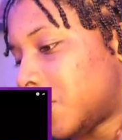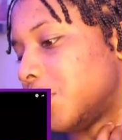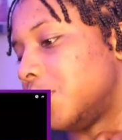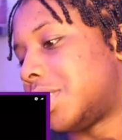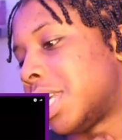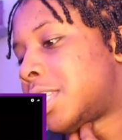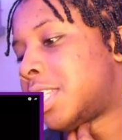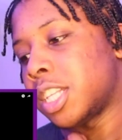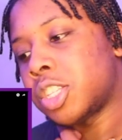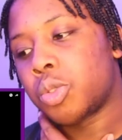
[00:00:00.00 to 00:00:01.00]
so there's
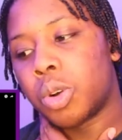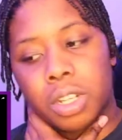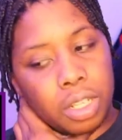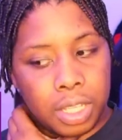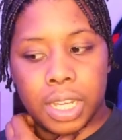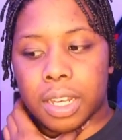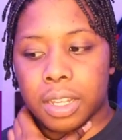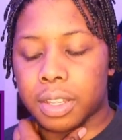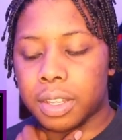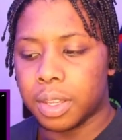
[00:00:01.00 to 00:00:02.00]
Sin Squad, yeah.